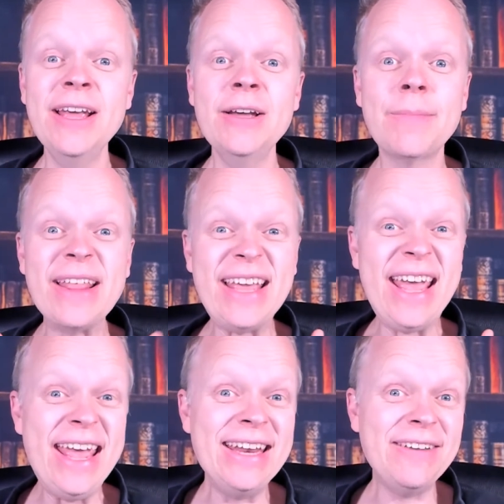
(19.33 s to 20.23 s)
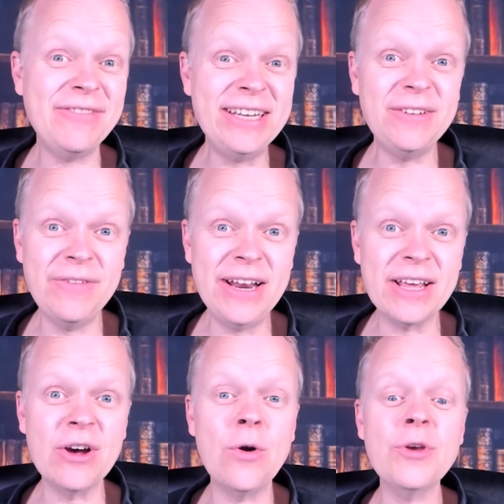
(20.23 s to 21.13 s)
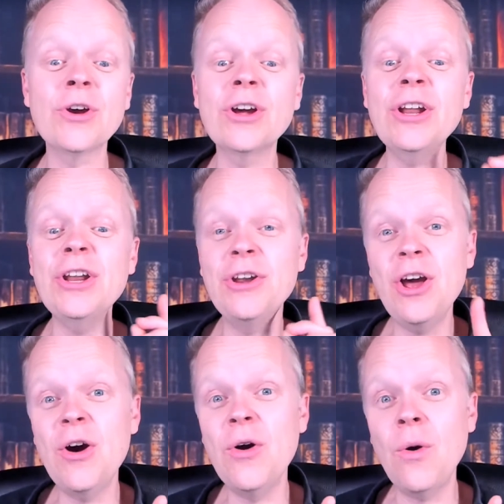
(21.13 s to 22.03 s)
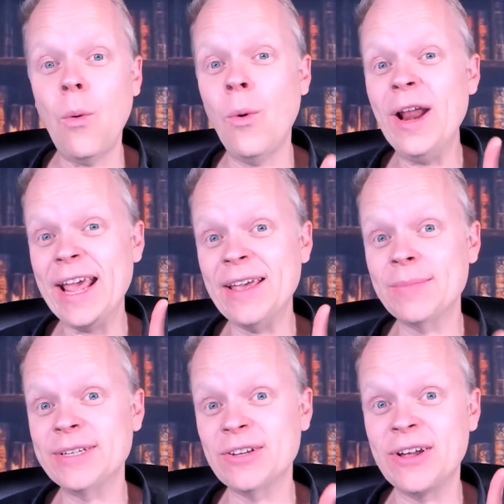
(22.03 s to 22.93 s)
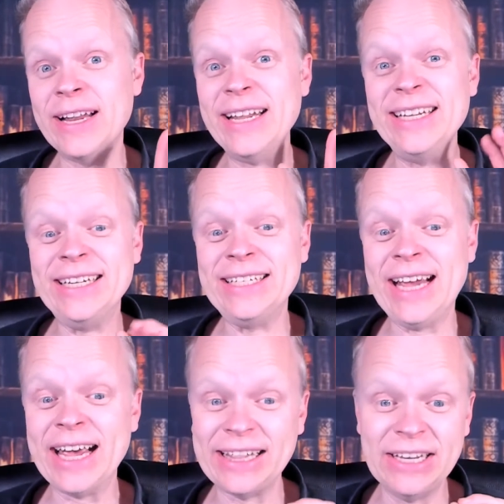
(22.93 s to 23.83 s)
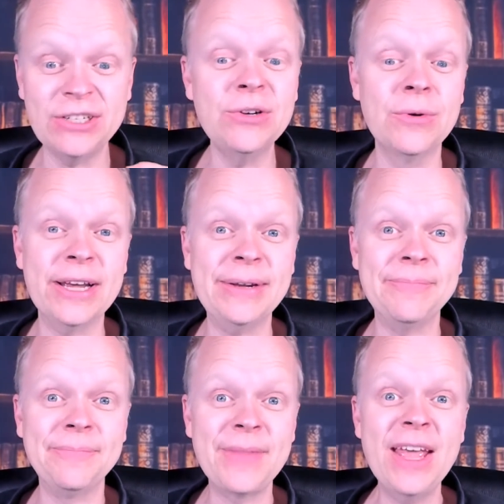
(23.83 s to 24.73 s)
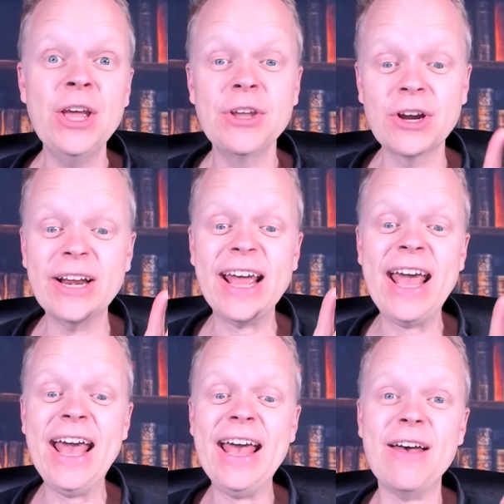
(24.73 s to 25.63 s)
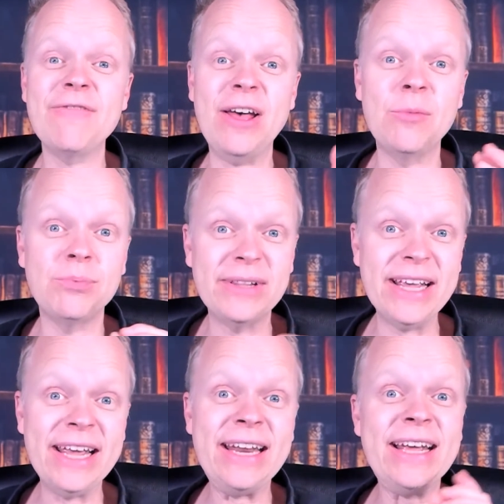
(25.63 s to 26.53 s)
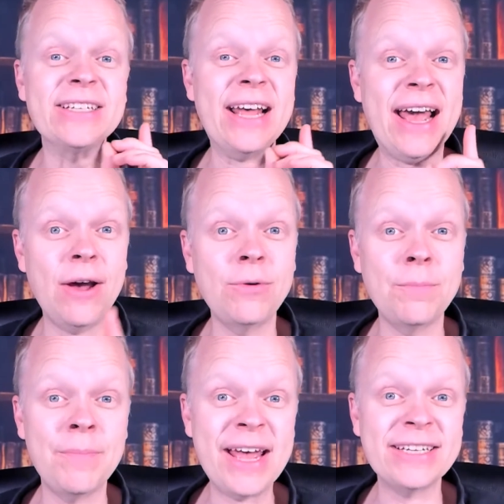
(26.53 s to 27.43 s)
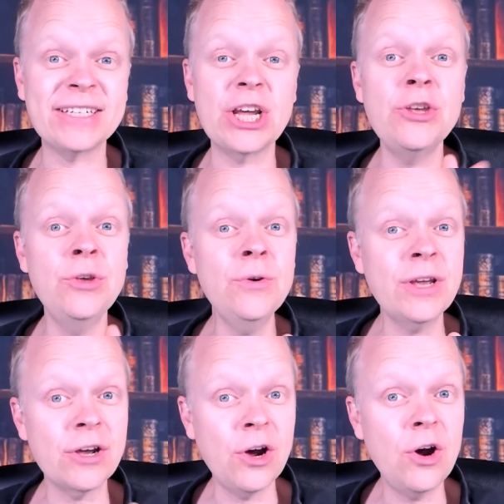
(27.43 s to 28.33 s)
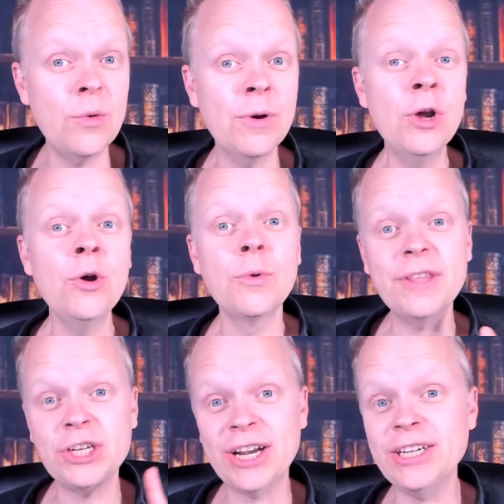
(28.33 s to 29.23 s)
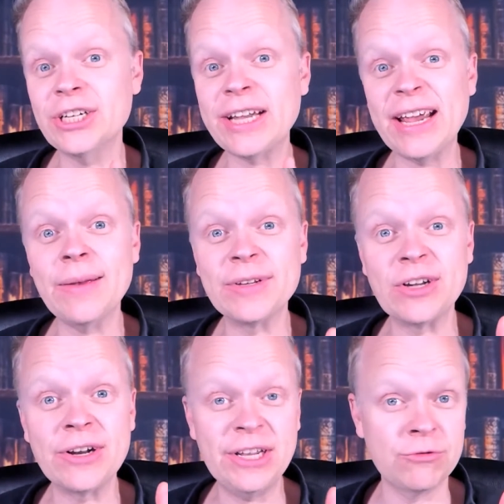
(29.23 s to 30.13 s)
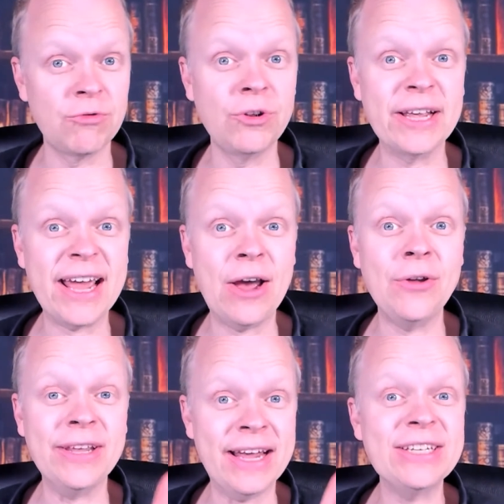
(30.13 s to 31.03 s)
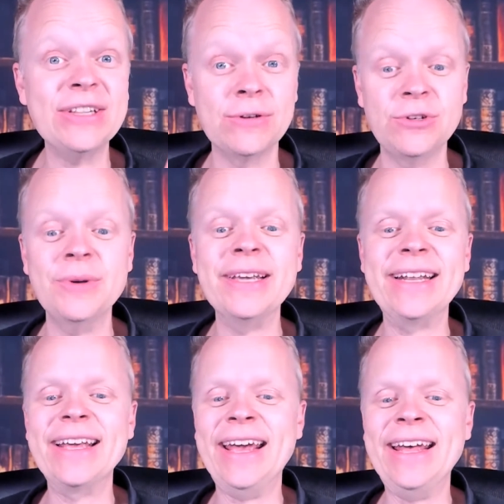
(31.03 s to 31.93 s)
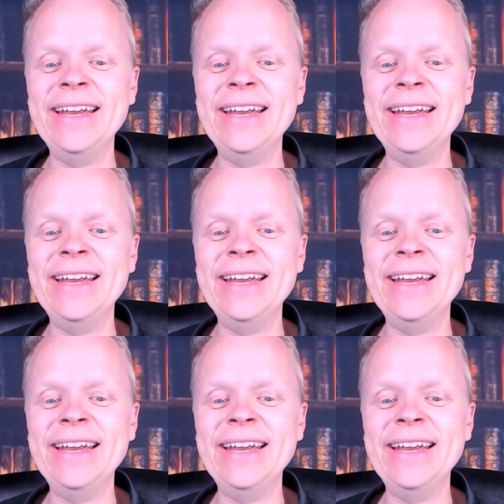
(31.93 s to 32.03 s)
By the end of this video, you're going to know what Amazon is exactly doing you're going to have a plan as how best you can cope with the changes Amazon is rolling out. Yes, they're doing it again.